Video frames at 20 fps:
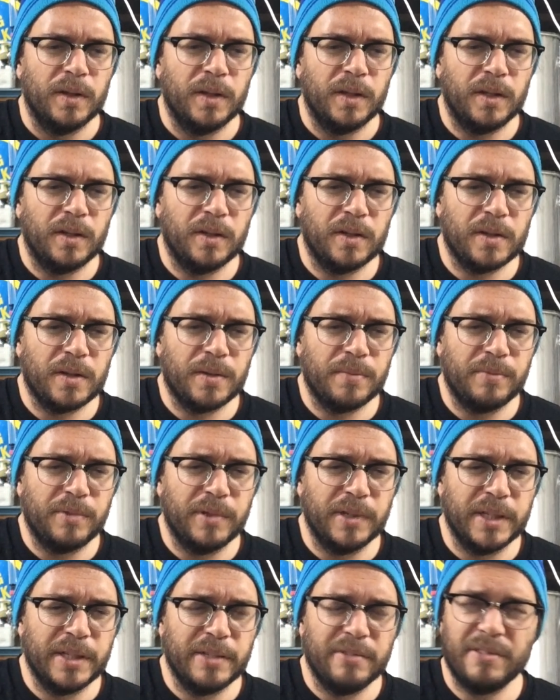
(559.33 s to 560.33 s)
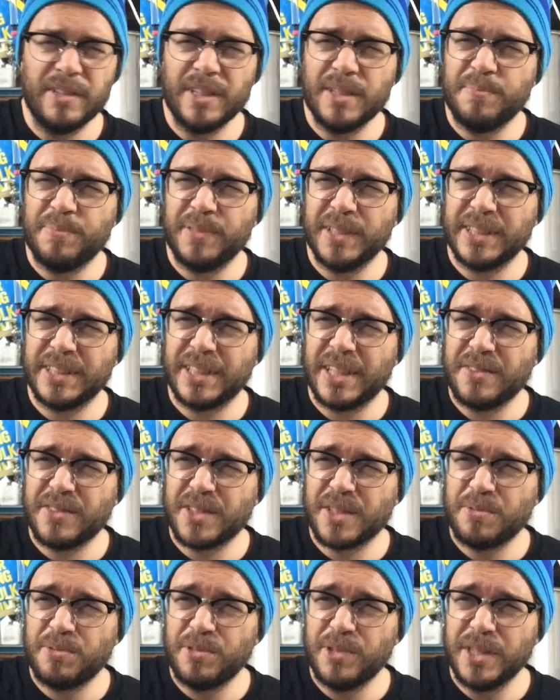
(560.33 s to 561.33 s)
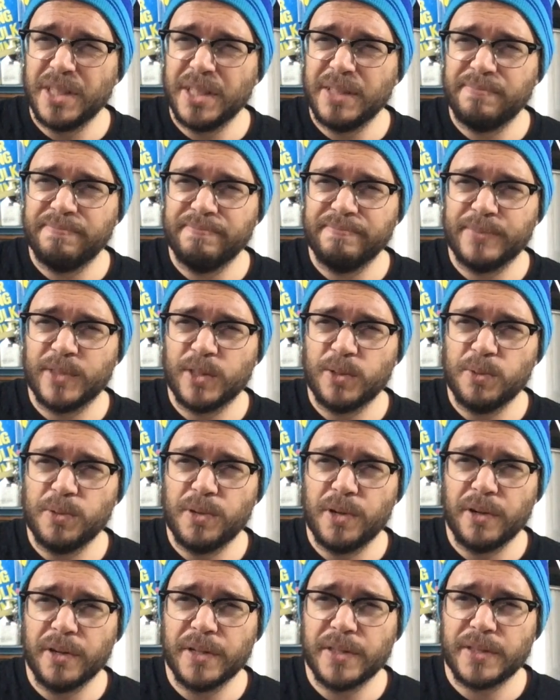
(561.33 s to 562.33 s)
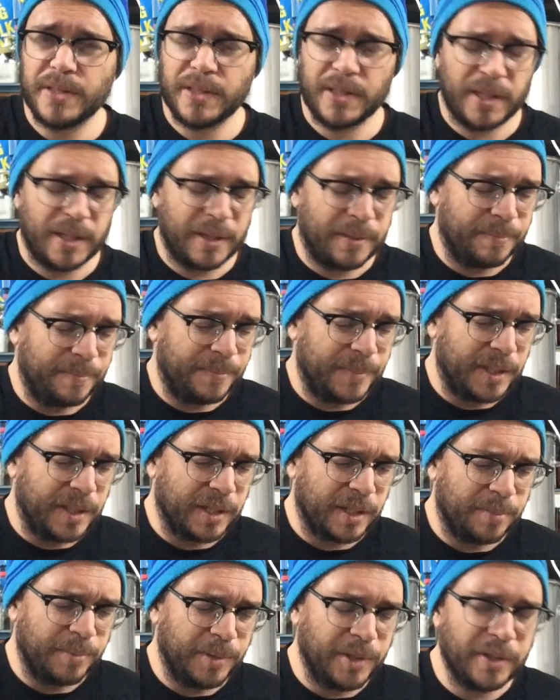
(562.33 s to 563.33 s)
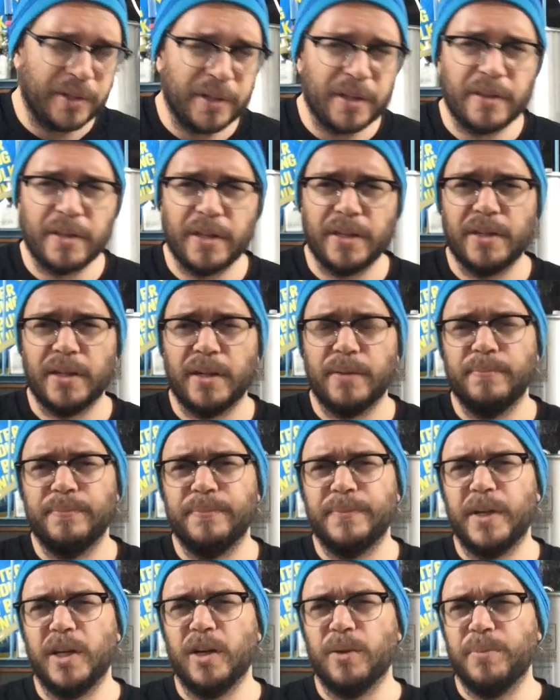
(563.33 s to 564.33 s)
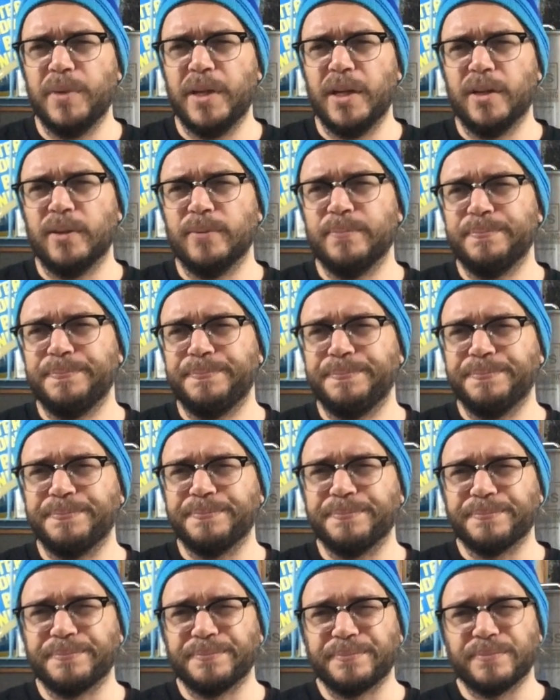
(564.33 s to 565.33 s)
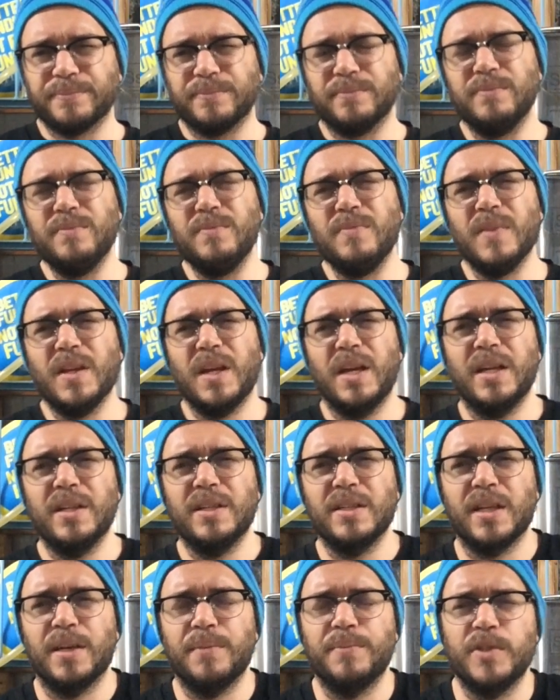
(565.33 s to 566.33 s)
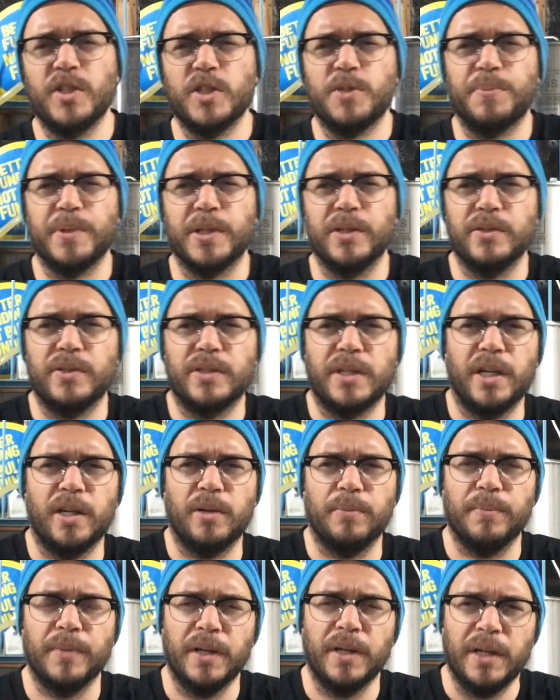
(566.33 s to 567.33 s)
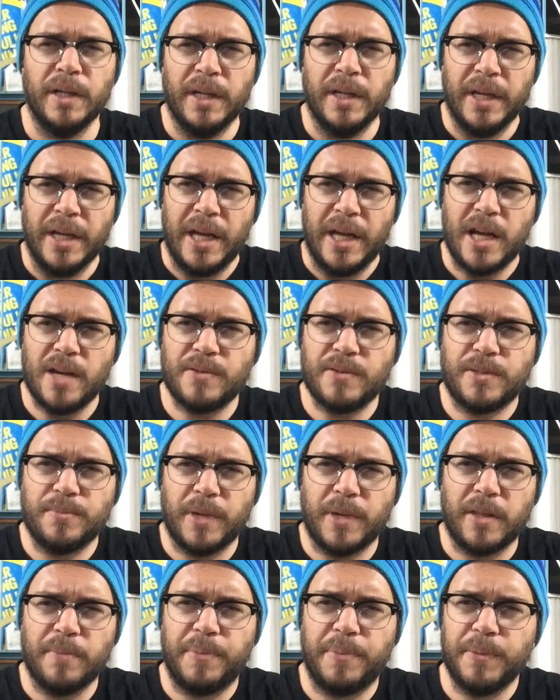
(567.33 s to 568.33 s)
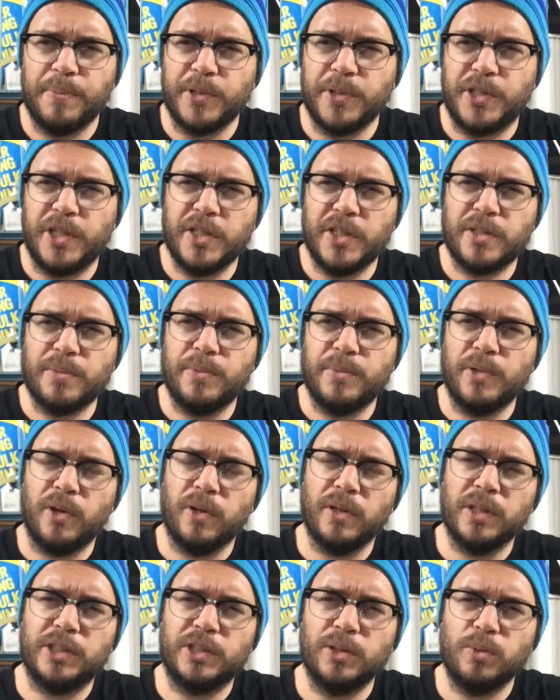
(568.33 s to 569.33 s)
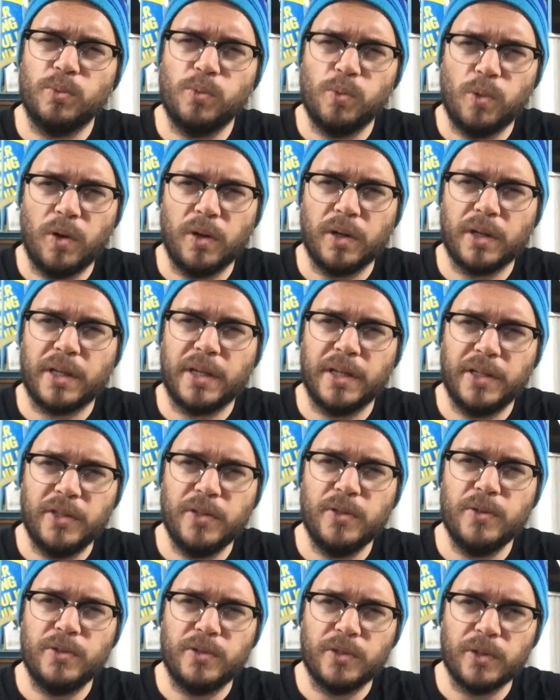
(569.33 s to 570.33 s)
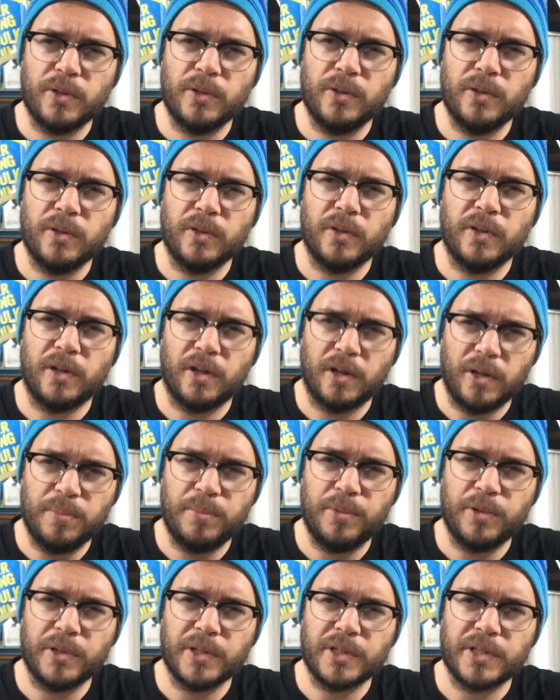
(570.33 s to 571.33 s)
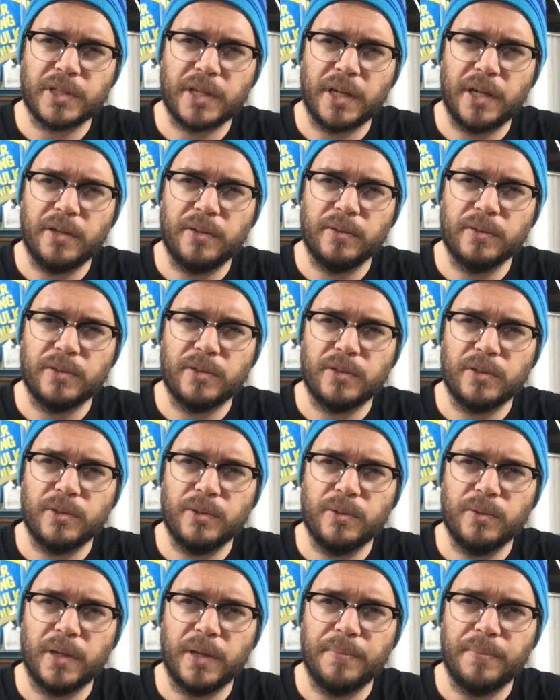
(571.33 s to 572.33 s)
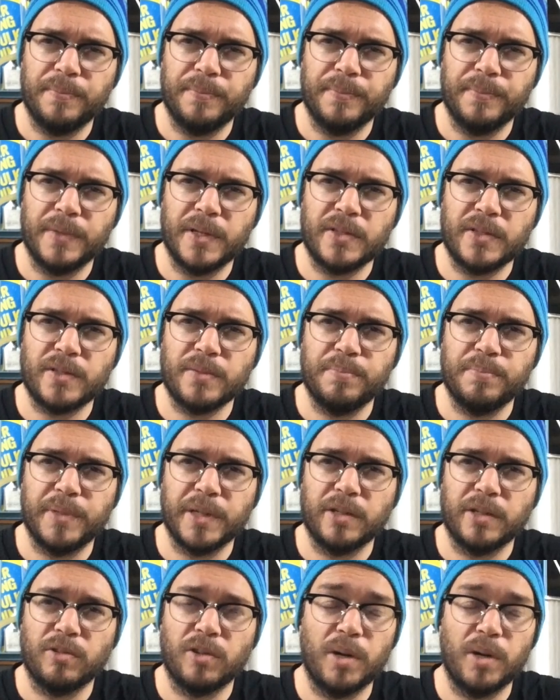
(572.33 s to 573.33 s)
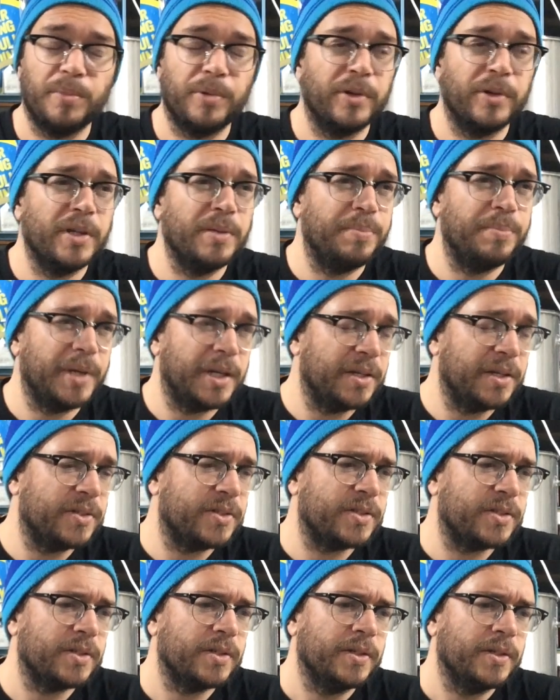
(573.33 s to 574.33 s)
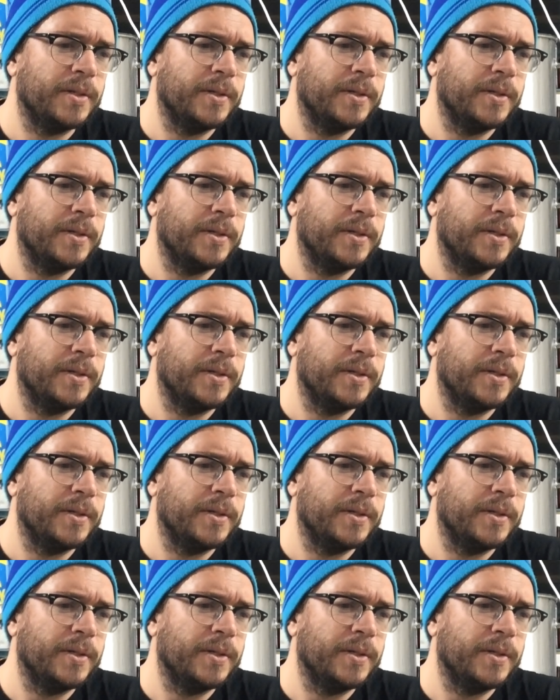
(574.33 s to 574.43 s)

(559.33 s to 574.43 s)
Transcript: You know, I'm really blessed to have some really cool guys in the community that help me out, and just be good to help some other people, share some knowledge. What can you do on a homebrewing scale to get some big aroma in your beers?